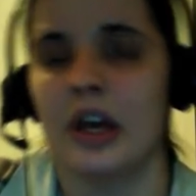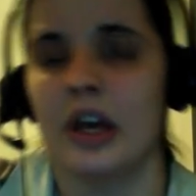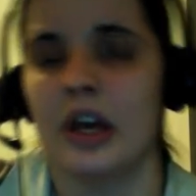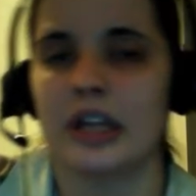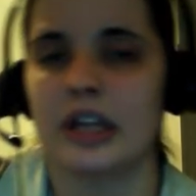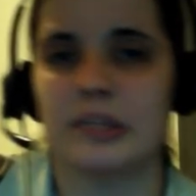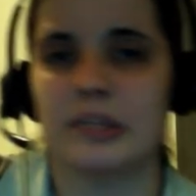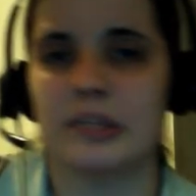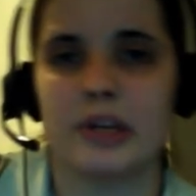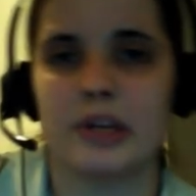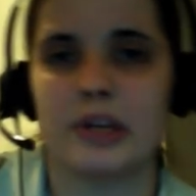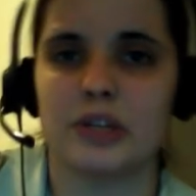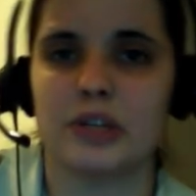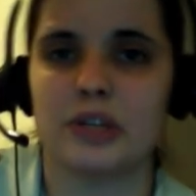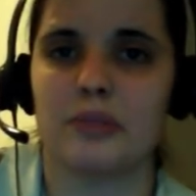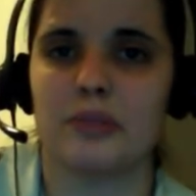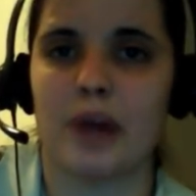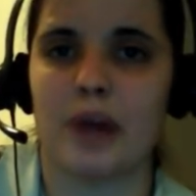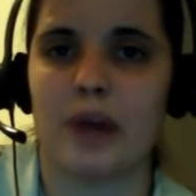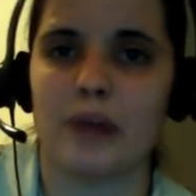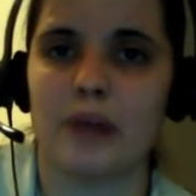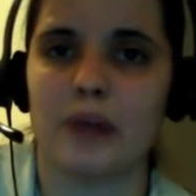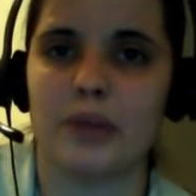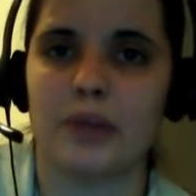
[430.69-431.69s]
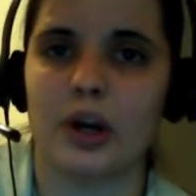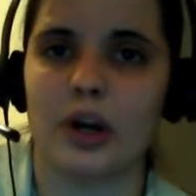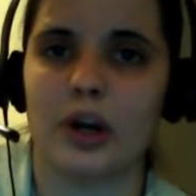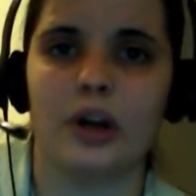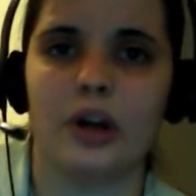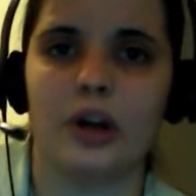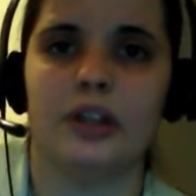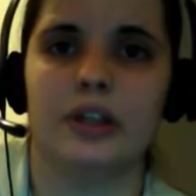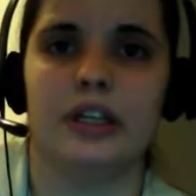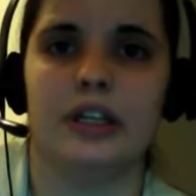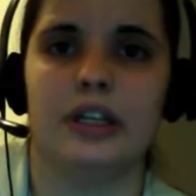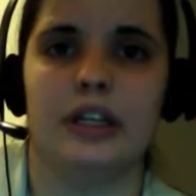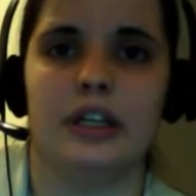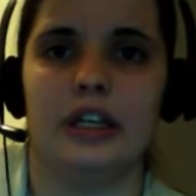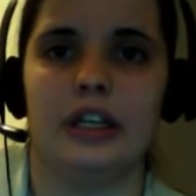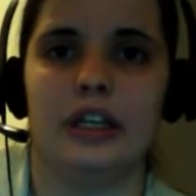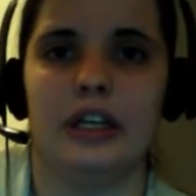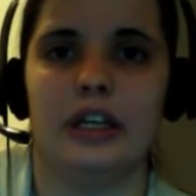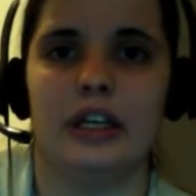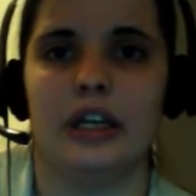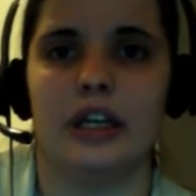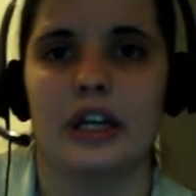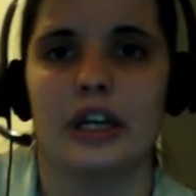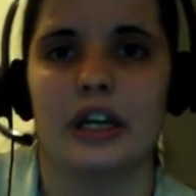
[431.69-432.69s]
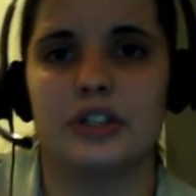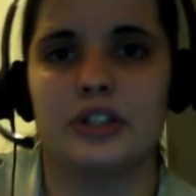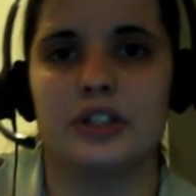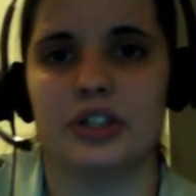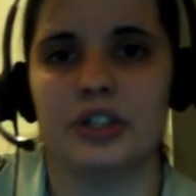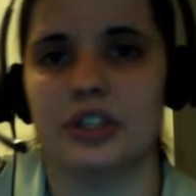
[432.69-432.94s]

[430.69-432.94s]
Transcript: Especially with Pop and Ollie, he actually